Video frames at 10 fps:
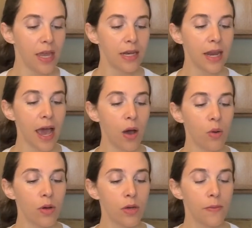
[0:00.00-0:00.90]

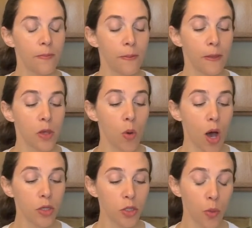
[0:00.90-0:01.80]
Now, you
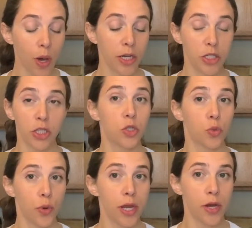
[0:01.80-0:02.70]
also want to just
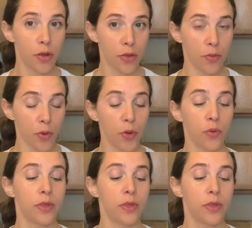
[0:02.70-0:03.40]
read through